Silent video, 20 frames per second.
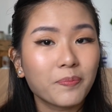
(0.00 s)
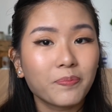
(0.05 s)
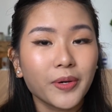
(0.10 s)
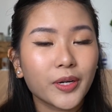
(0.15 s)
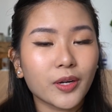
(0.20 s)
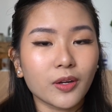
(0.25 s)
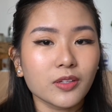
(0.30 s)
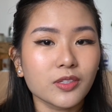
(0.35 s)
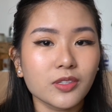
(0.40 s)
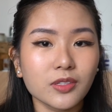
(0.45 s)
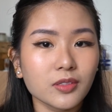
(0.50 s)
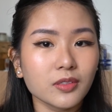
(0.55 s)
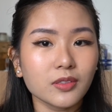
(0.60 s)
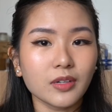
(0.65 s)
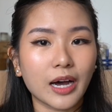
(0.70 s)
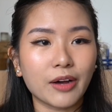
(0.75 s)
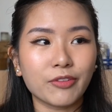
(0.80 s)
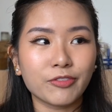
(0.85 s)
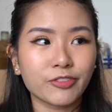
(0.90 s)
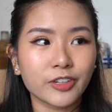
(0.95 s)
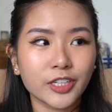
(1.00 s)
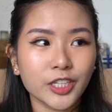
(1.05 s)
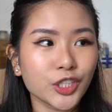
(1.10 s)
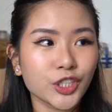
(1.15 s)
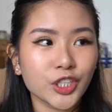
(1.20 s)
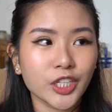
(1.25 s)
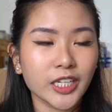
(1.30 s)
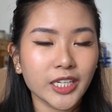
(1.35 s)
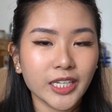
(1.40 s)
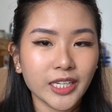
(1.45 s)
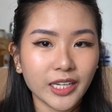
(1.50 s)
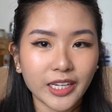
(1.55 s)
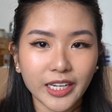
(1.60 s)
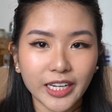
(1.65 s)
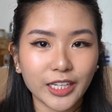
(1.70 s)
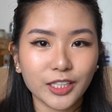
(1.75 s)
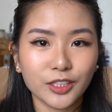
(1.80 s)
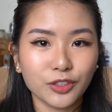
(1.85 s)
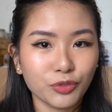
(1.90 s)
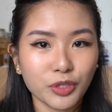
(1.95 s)
But also, I'm furnishing
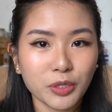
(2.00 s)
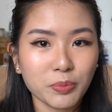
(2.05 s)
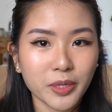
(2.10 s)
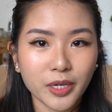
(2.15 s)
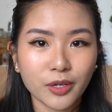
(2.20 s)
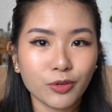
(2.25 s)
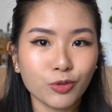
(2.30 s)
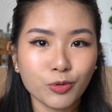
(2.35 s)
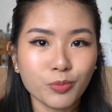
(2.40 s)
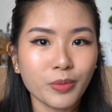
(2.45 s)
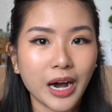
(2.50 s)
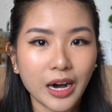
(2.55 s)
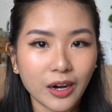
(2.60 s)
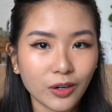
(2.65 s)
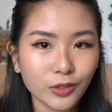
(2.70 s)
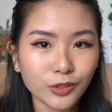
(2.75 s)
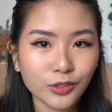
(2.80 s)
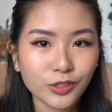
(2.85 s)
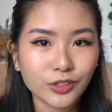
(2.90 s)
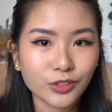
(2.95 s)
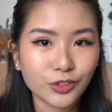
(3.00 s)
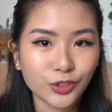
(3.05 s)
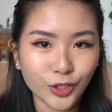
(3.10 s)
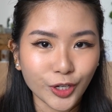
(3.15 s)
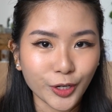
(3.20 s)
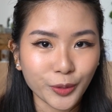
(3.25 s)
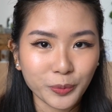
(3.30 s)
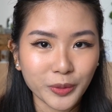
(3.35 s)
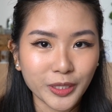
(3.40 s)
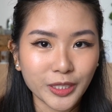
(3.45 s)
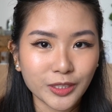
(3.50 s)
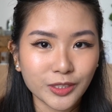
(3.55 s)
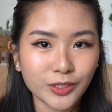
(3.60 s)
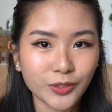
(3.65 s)
a 3-bedroom house, do you know what I mean?